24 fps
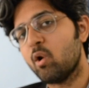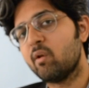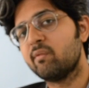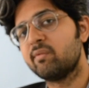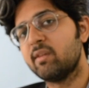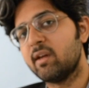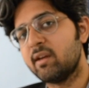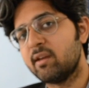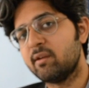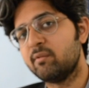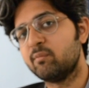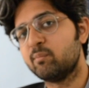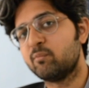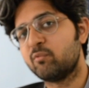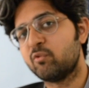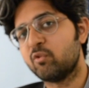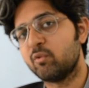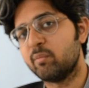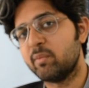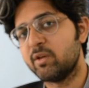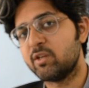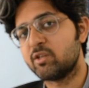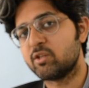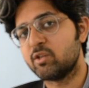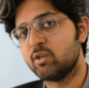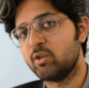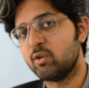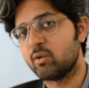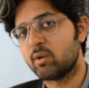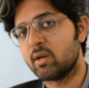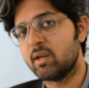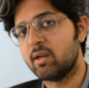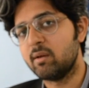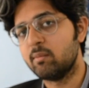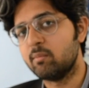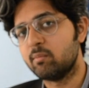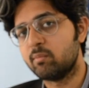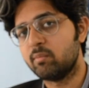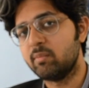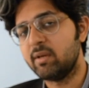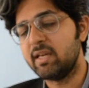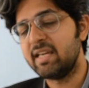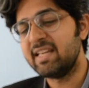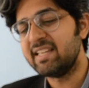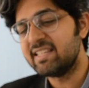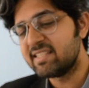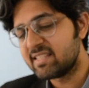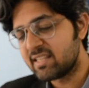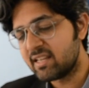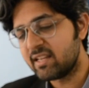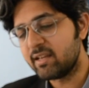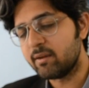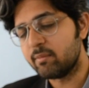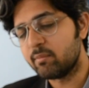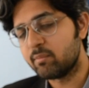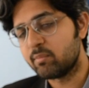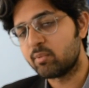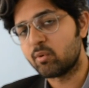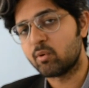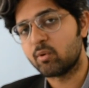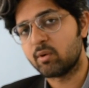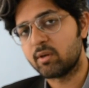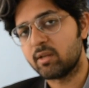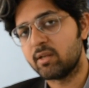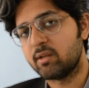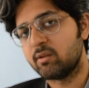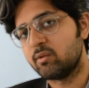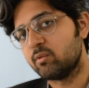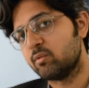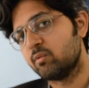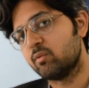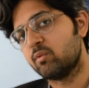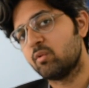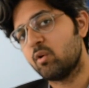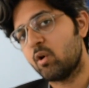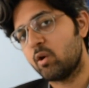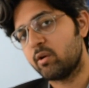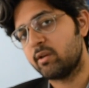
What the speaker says: all of that information you can easily import into